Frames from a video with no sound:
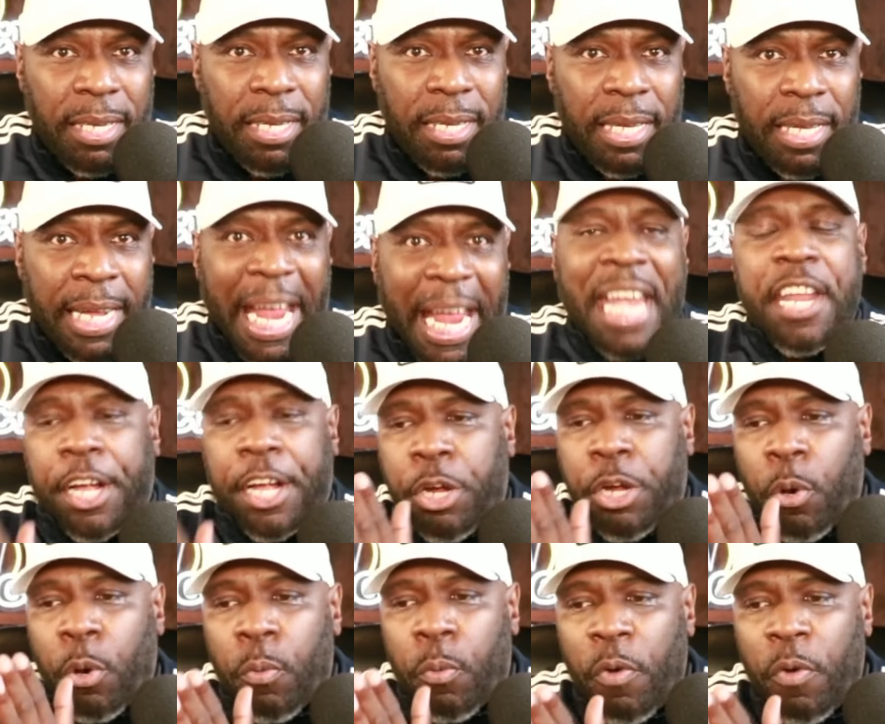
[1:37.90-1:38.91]
and the
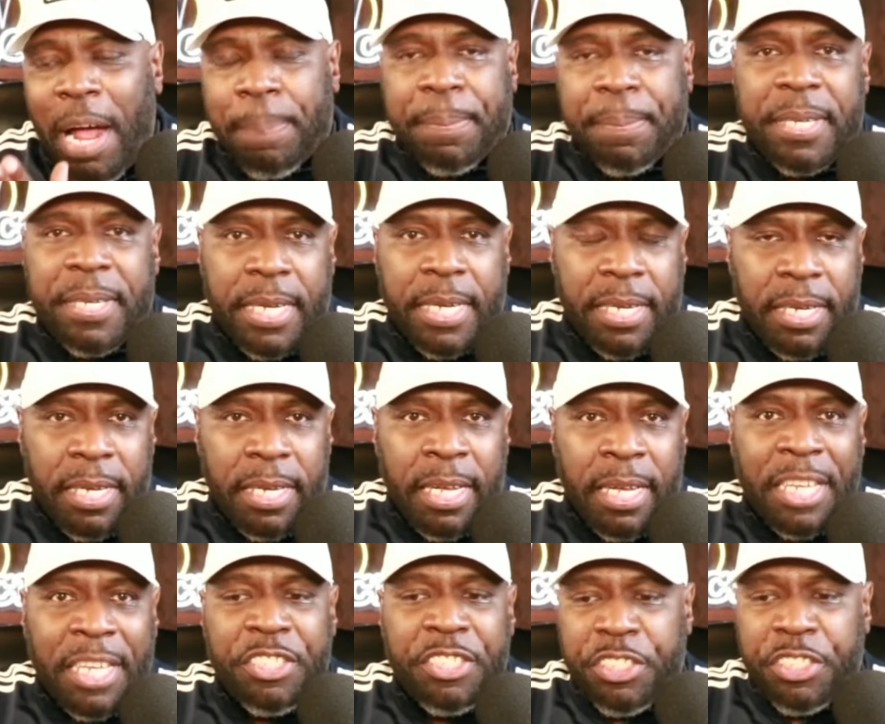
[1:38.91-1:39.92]

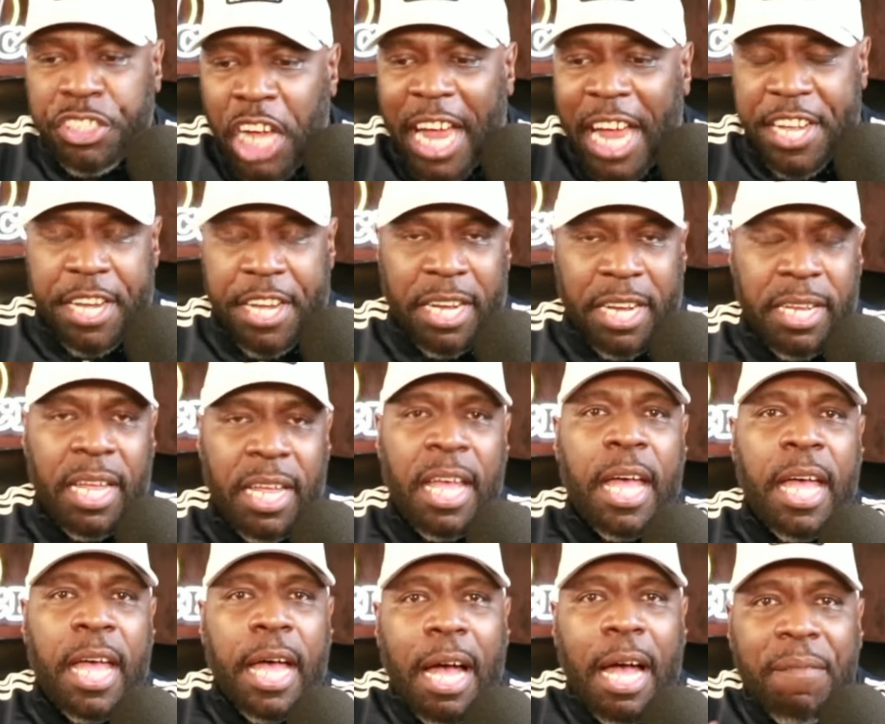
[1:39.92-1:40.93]
corruption
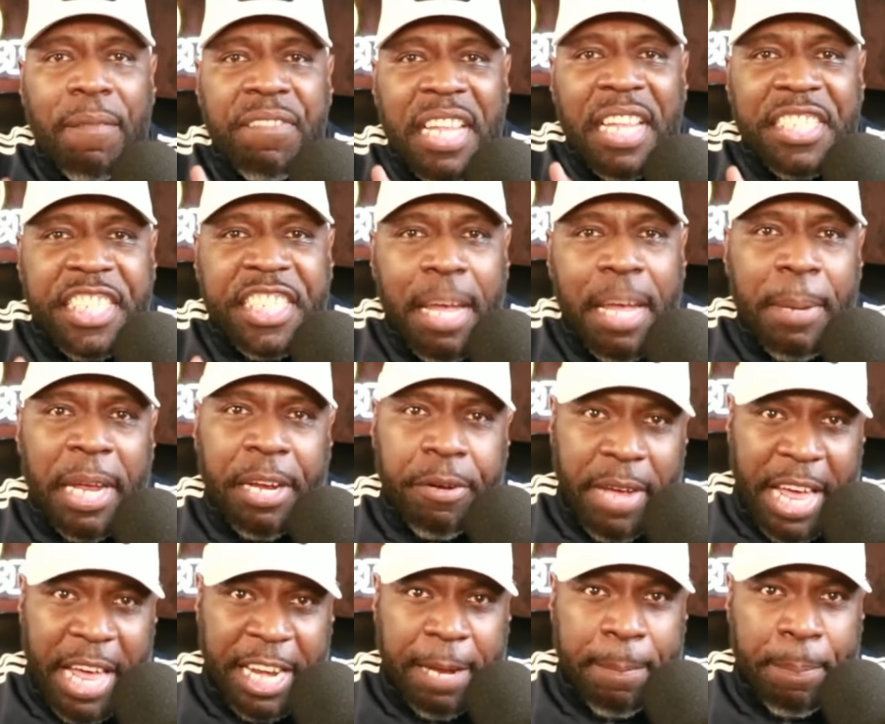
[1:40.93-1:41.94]
of the
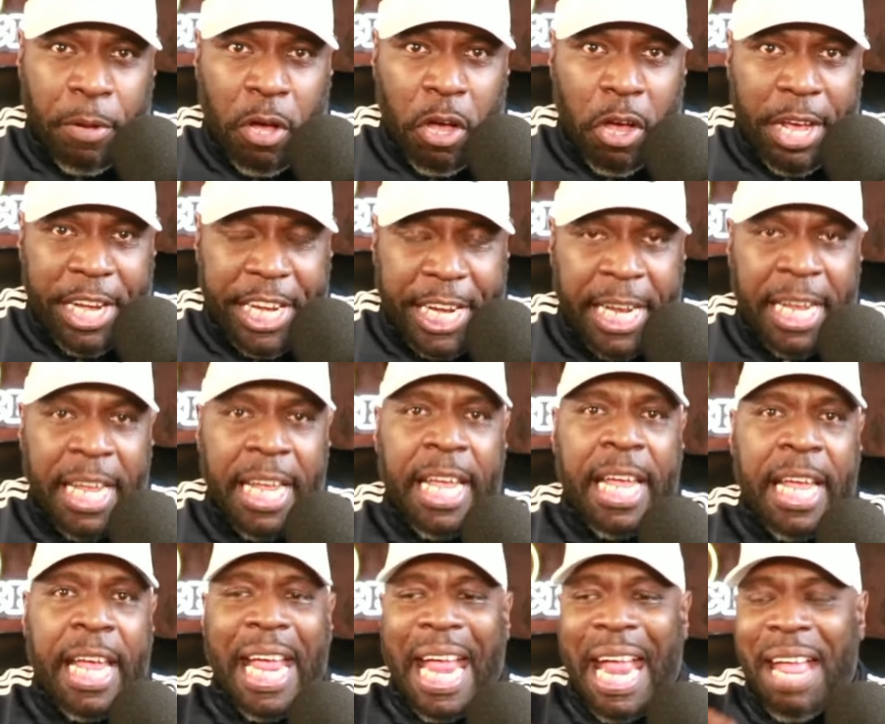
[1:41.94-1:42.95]
Democratic Party
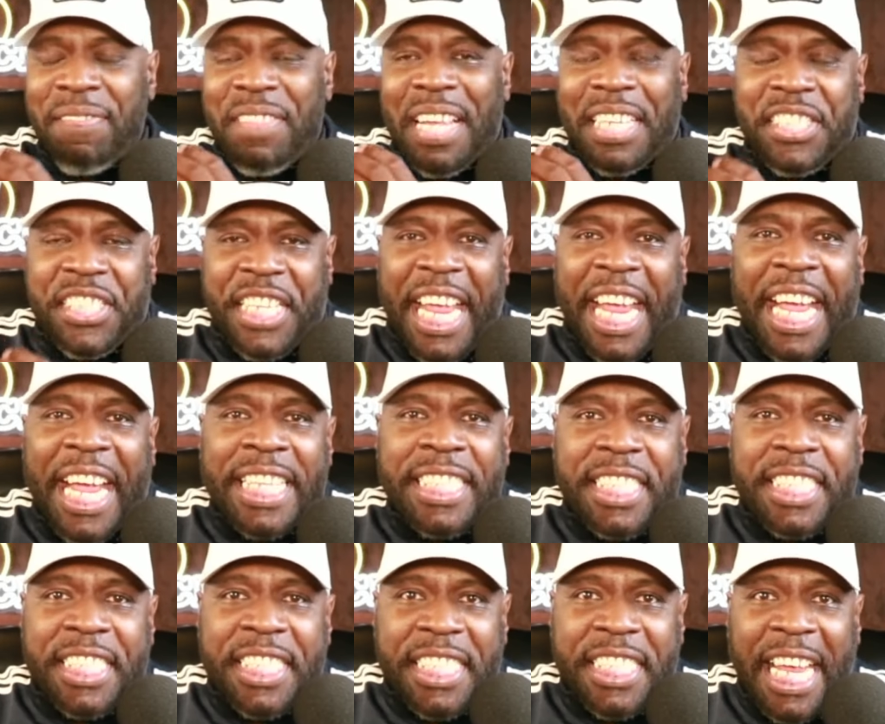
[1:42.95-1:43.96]
and the
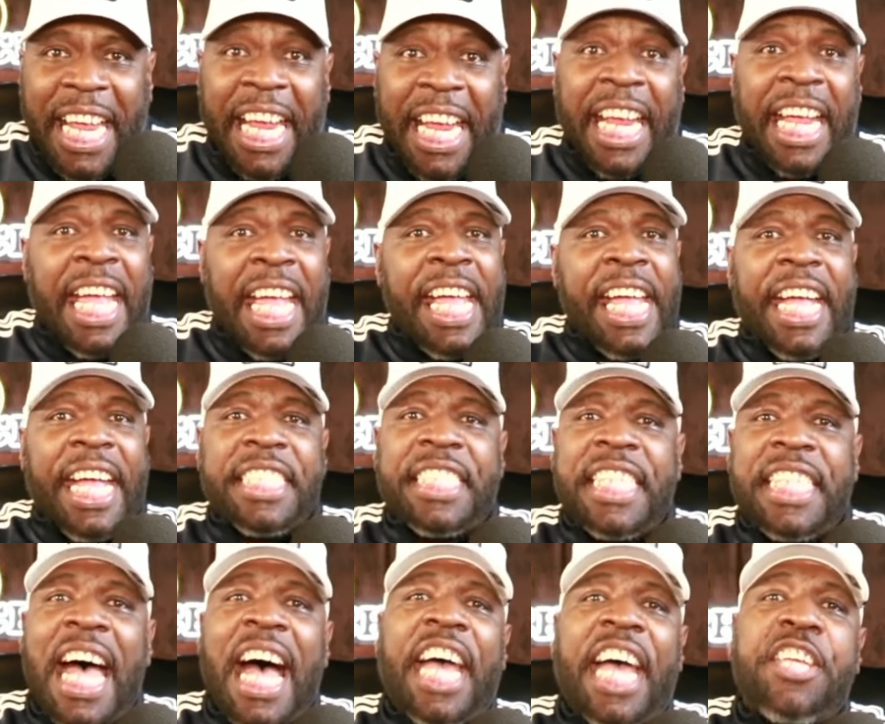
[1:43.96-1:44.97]
DNC is
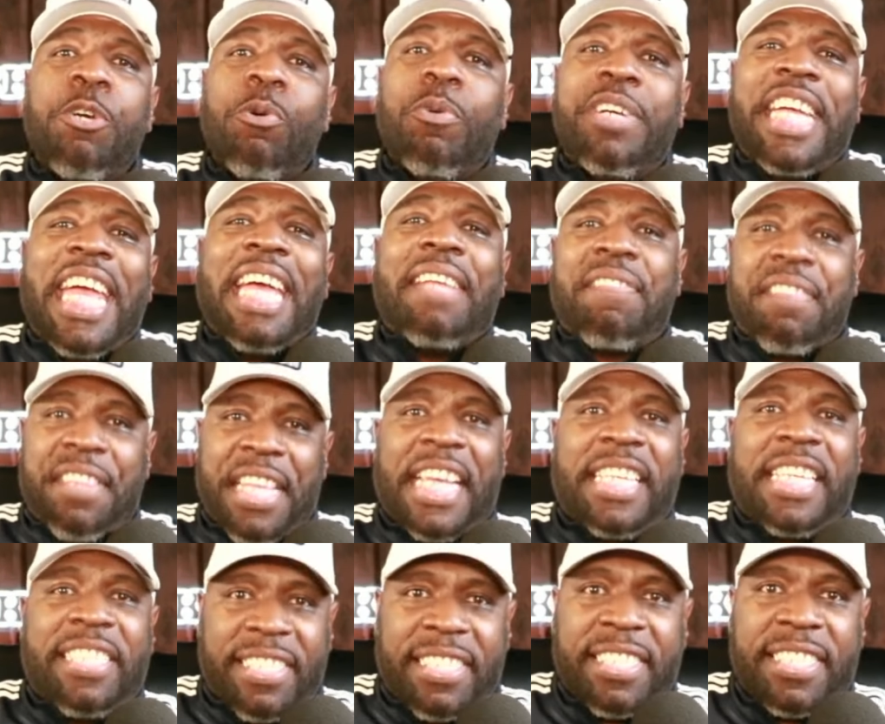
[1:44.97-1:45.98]
how you get
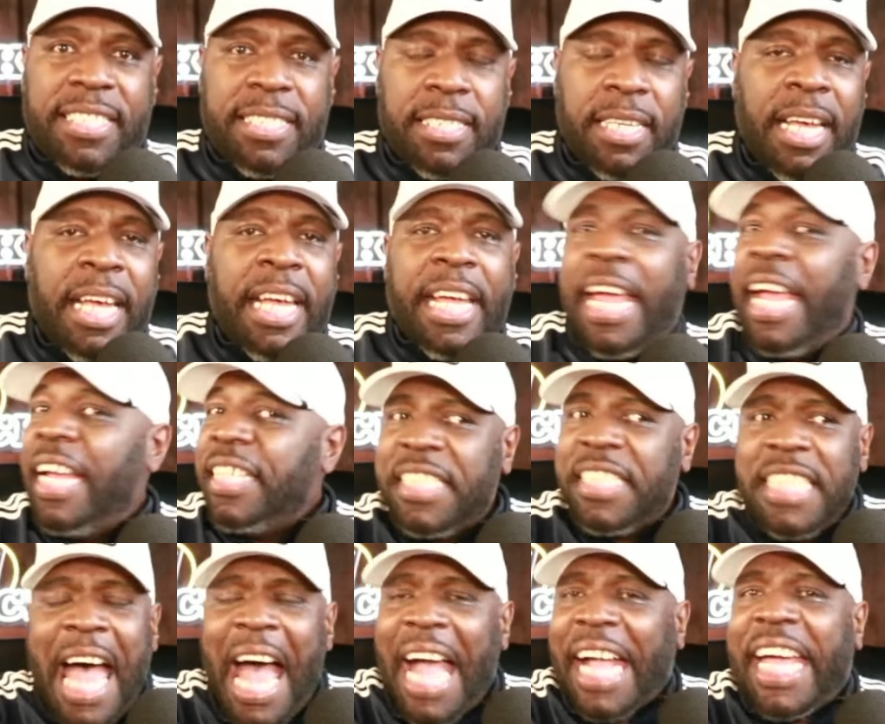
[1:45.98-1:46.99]
this. It's
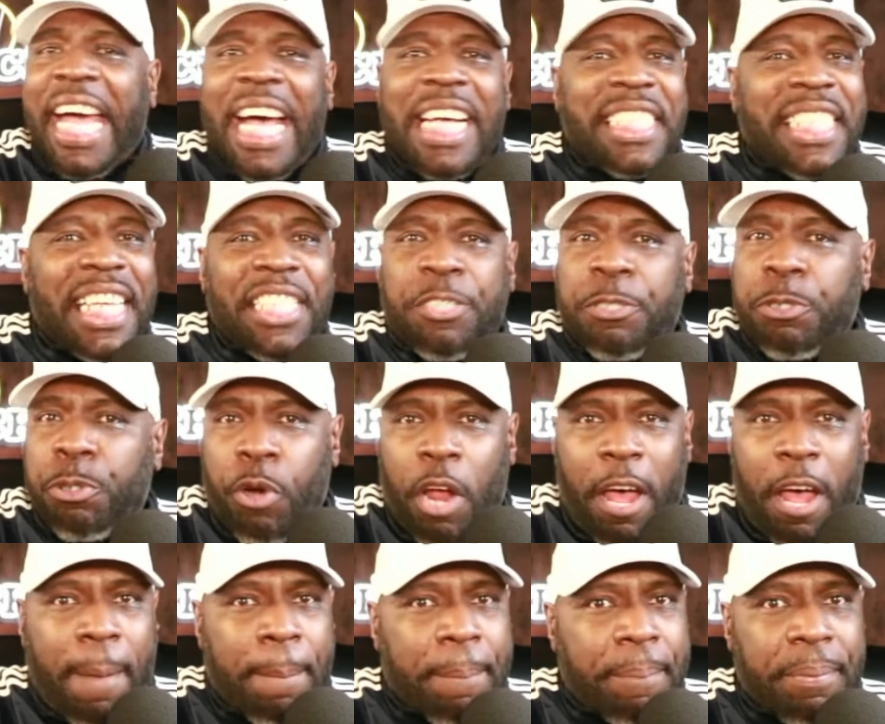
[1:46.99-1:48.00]
not because of Trump.